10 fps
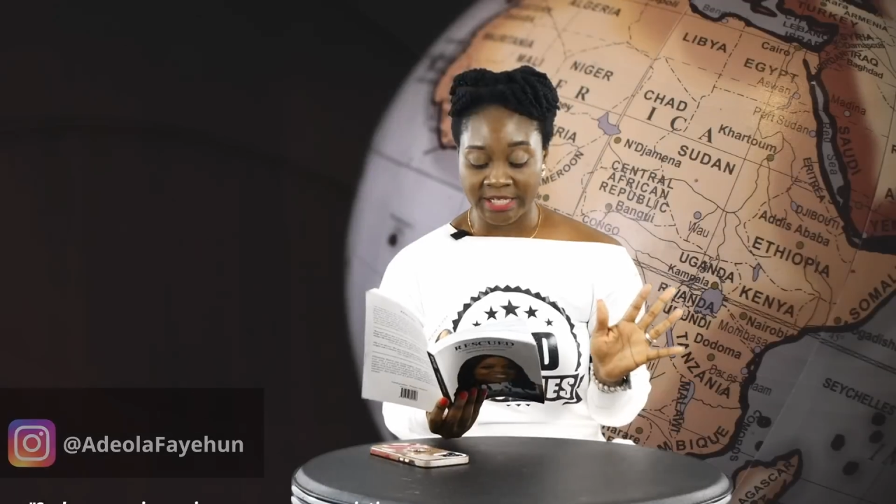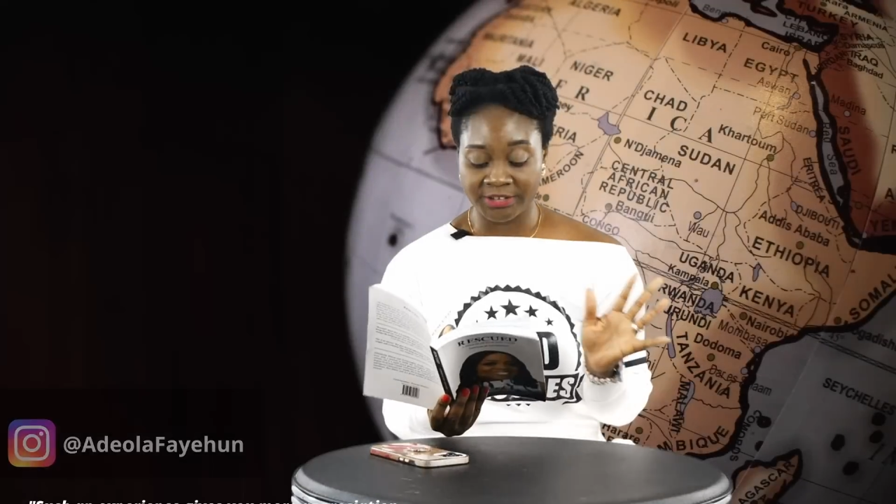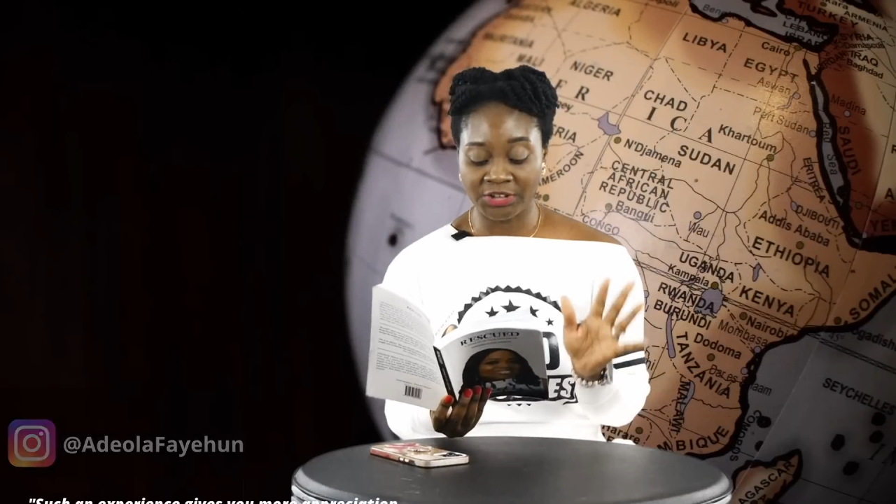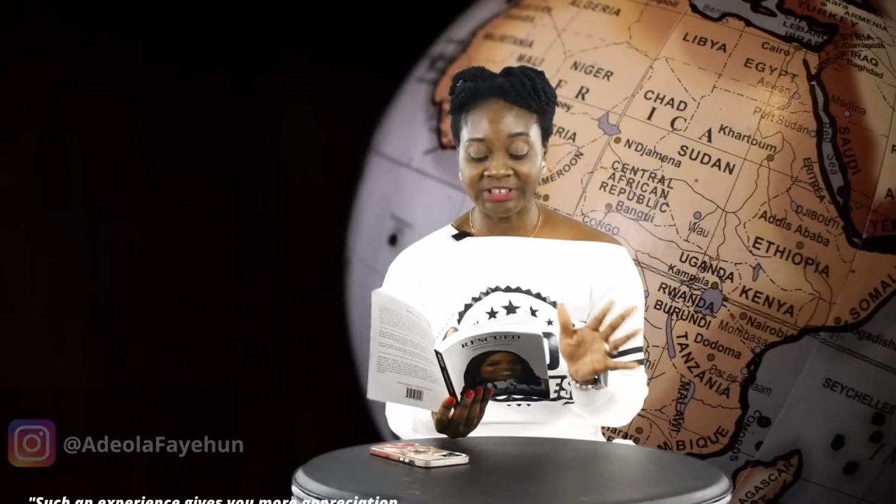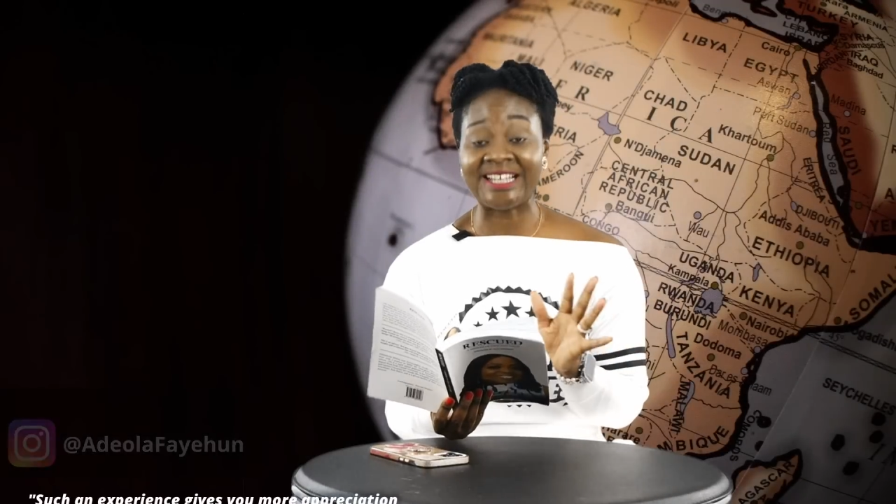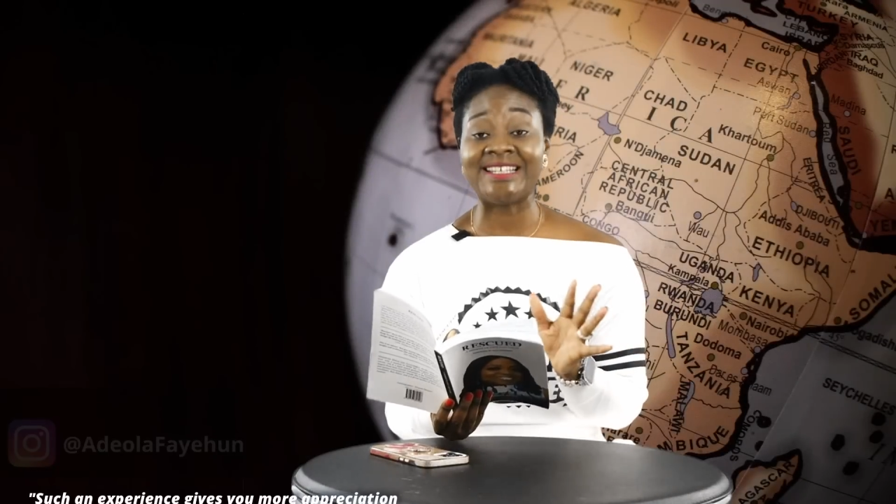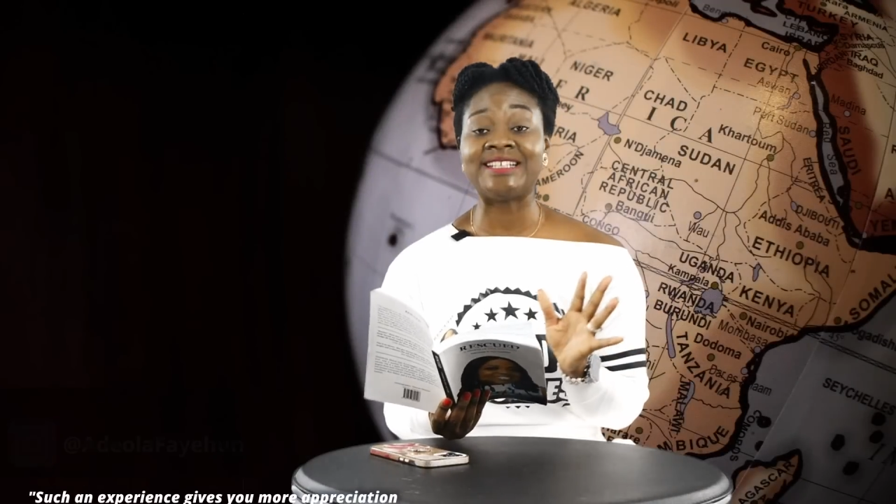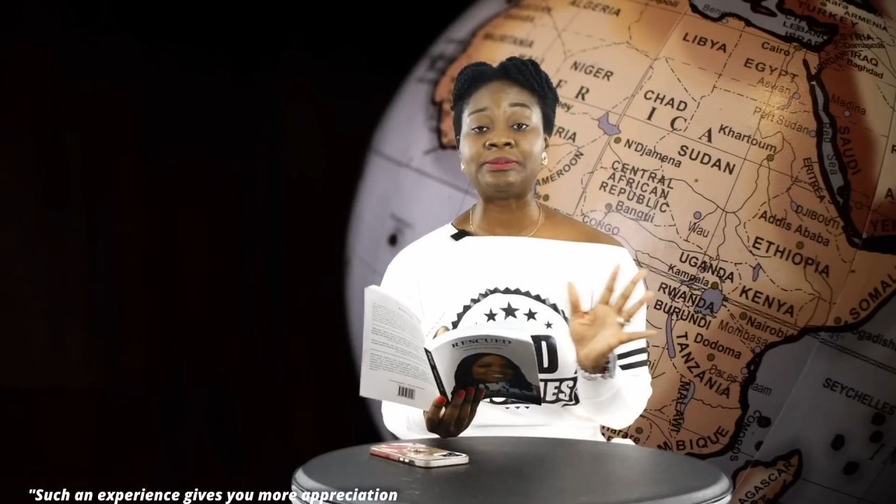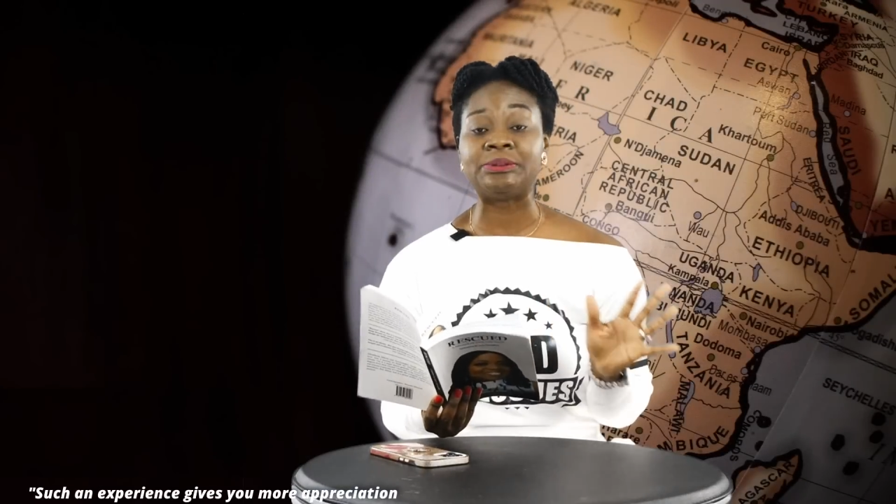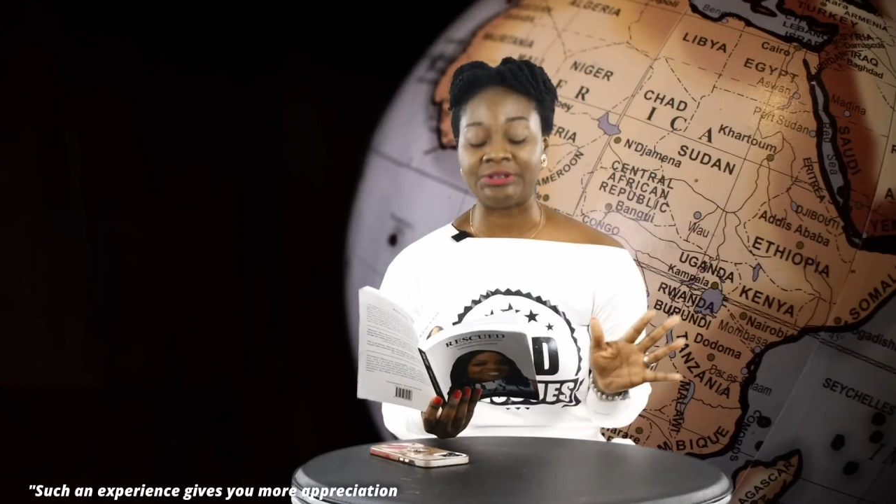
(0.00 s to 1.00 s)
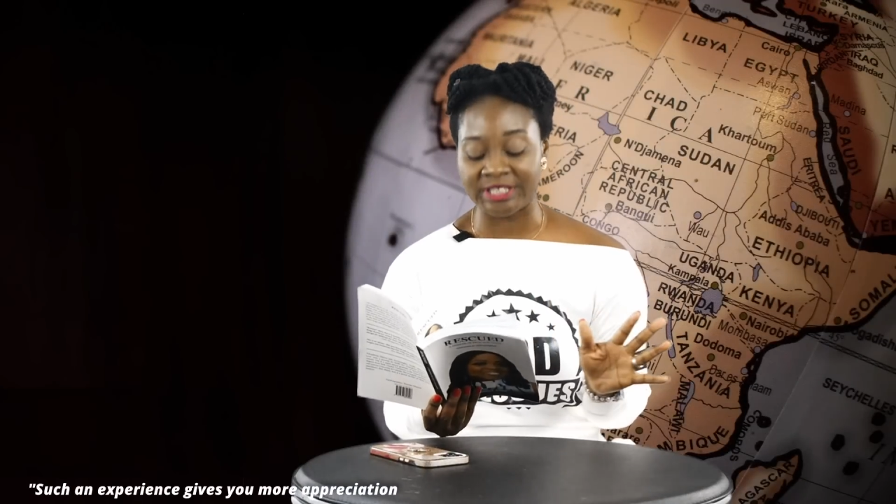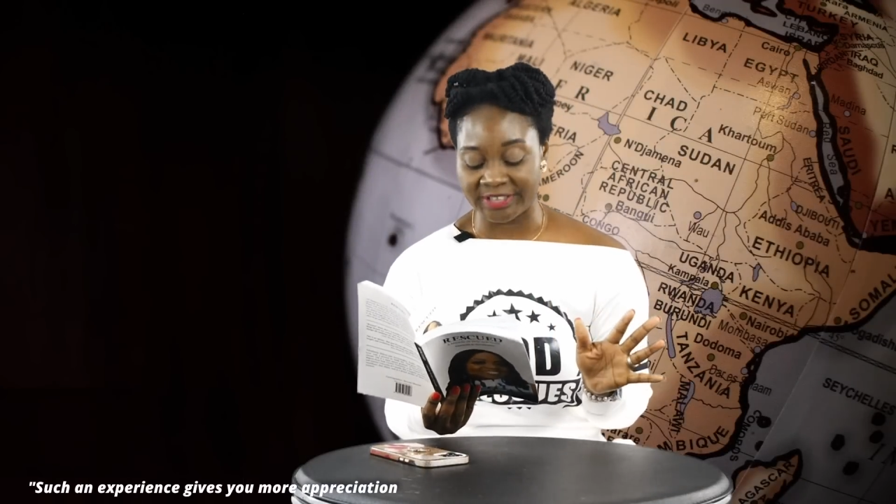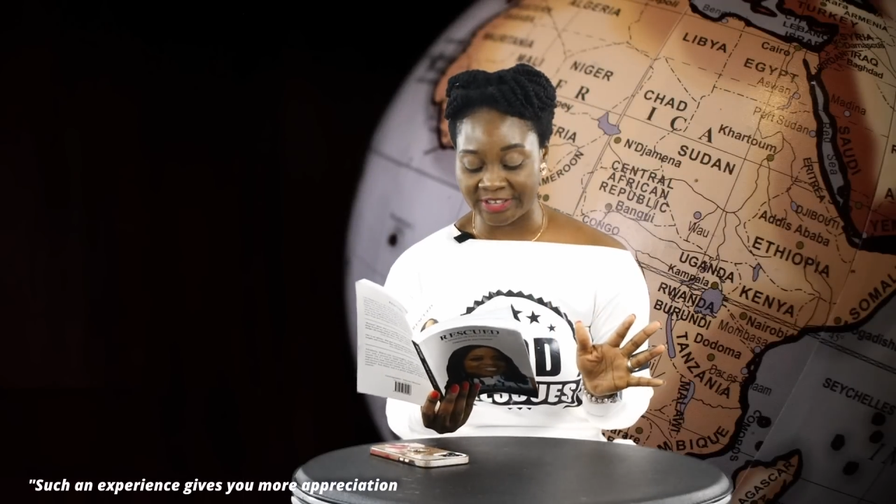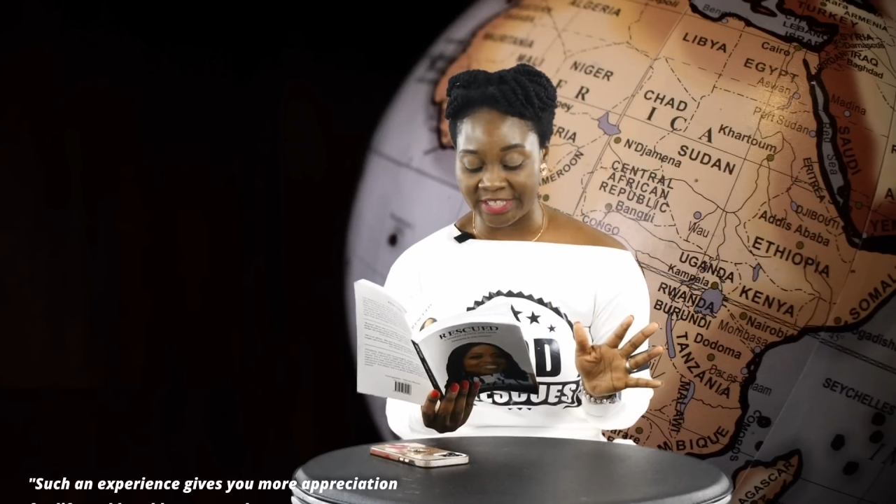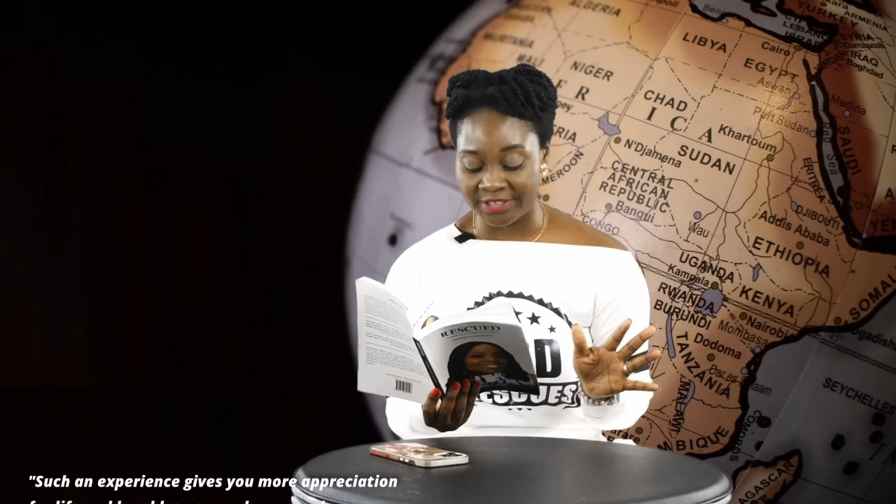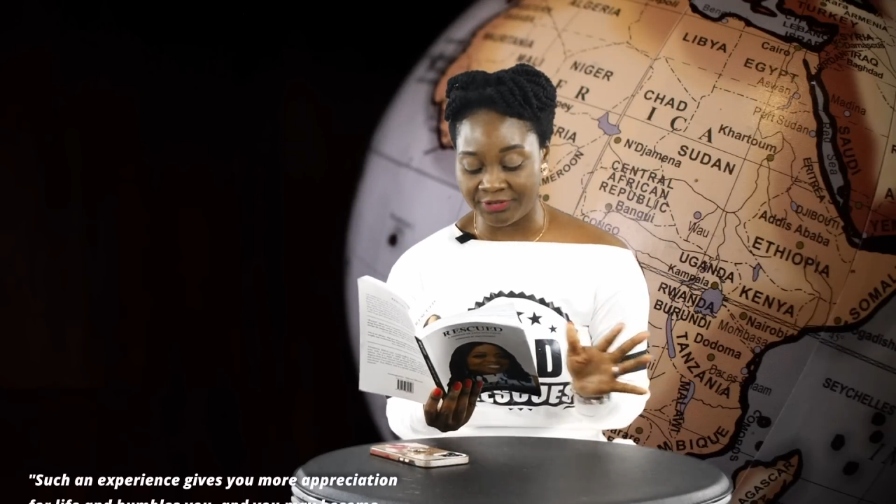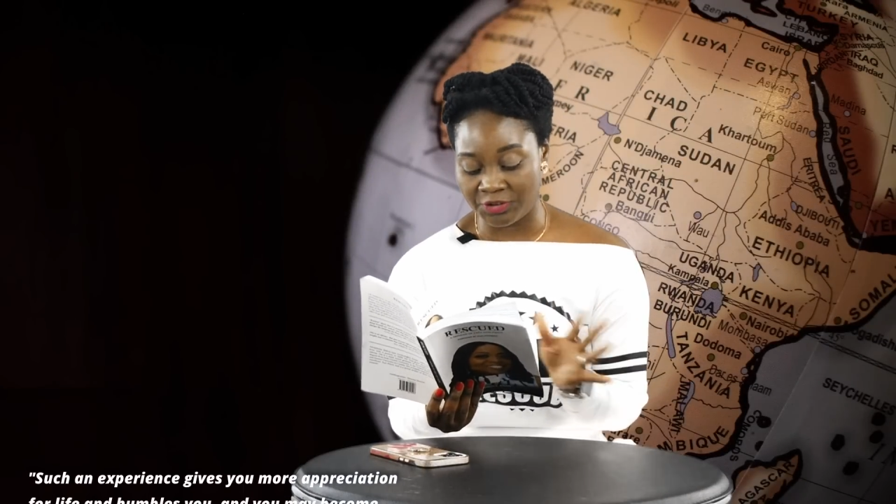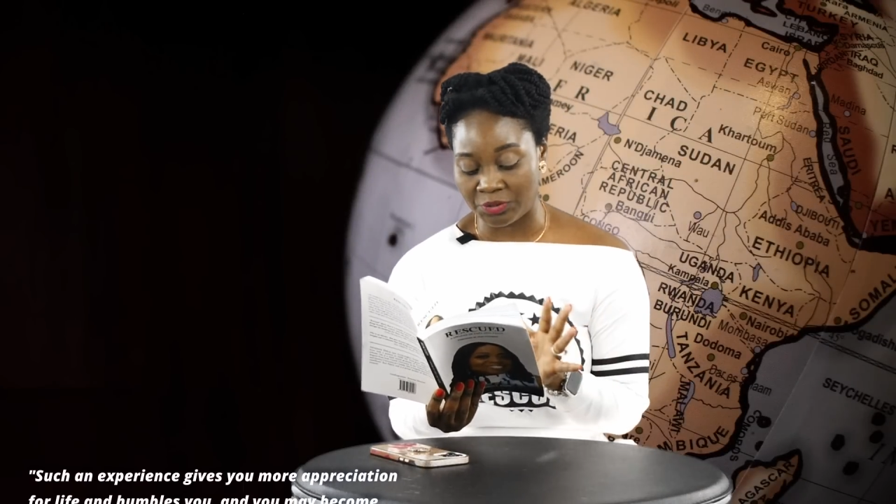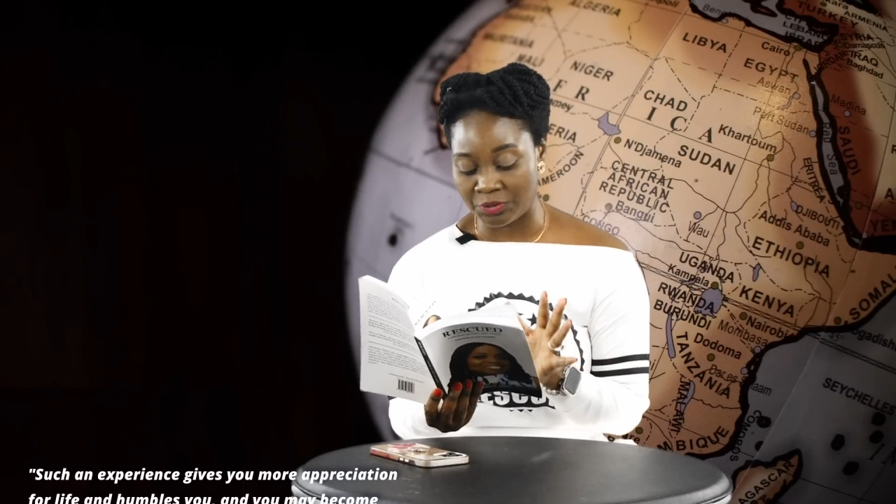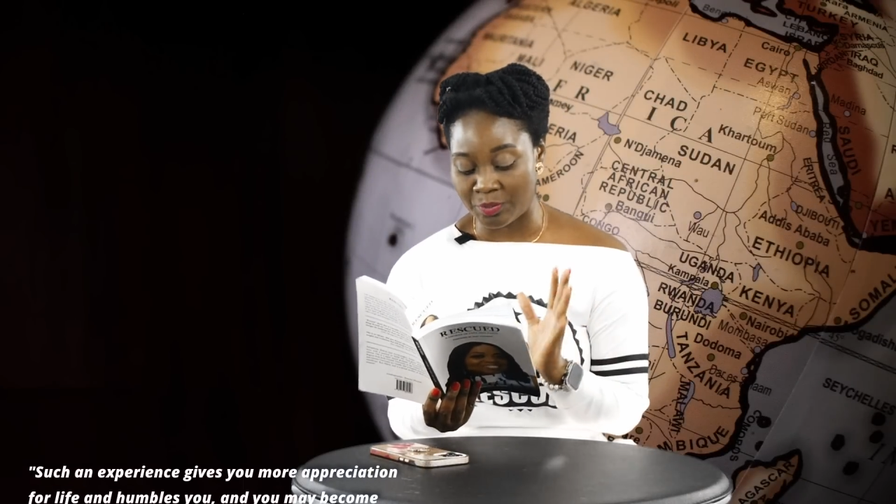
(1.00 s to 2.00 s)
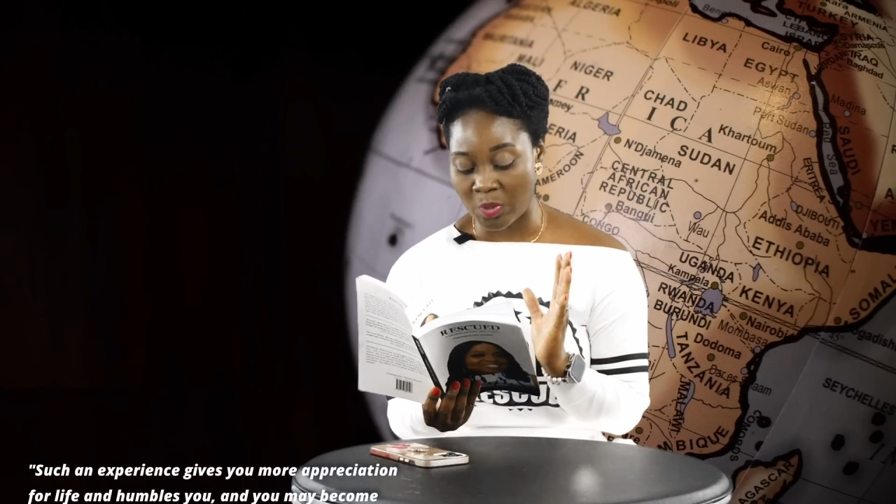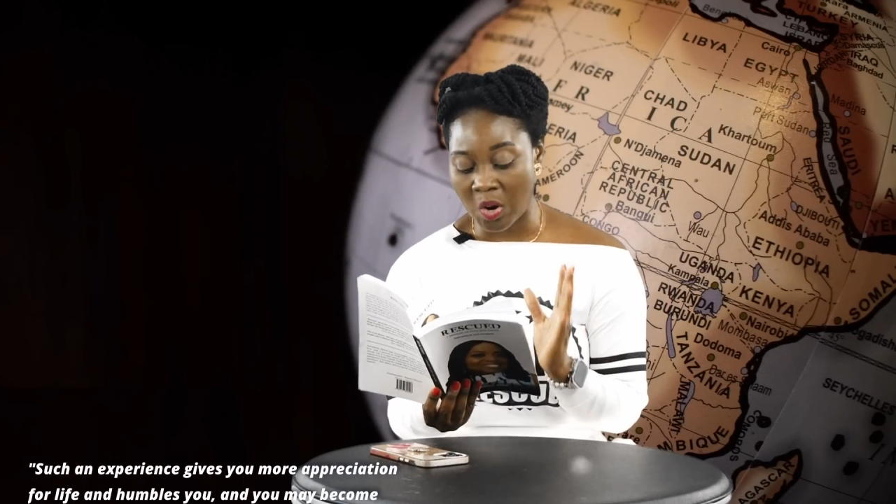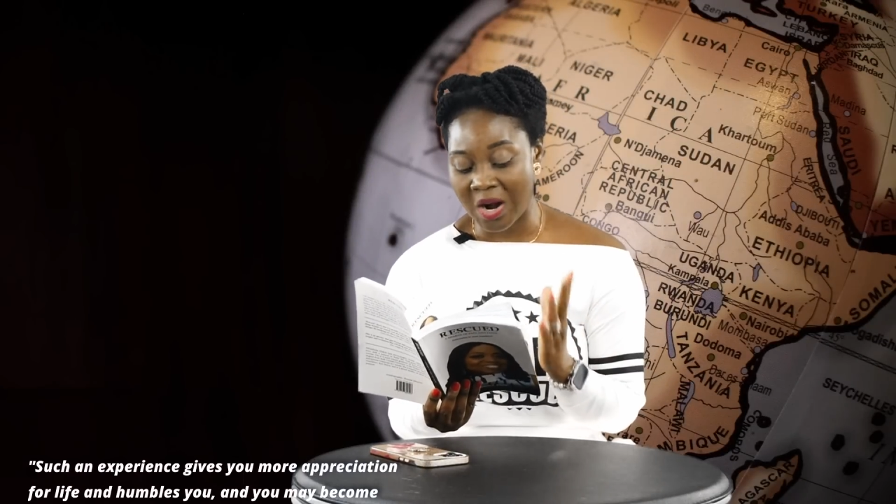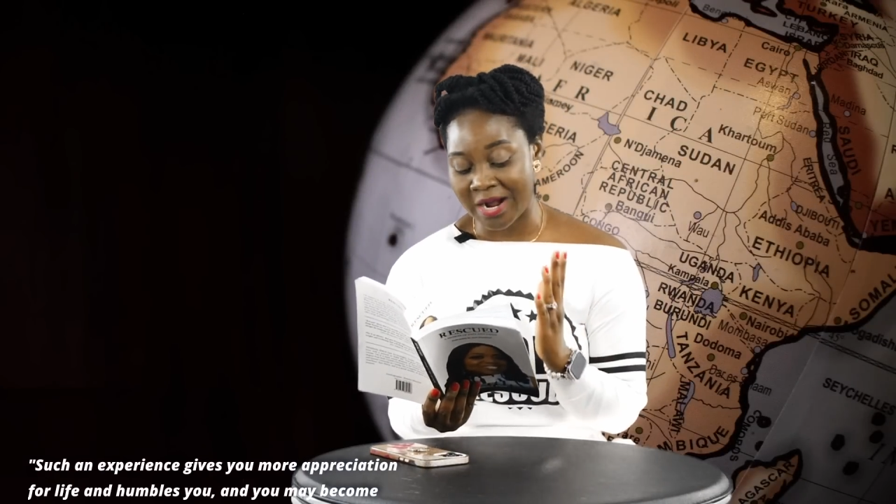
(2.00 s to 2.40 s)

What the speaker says: such an experience gives you more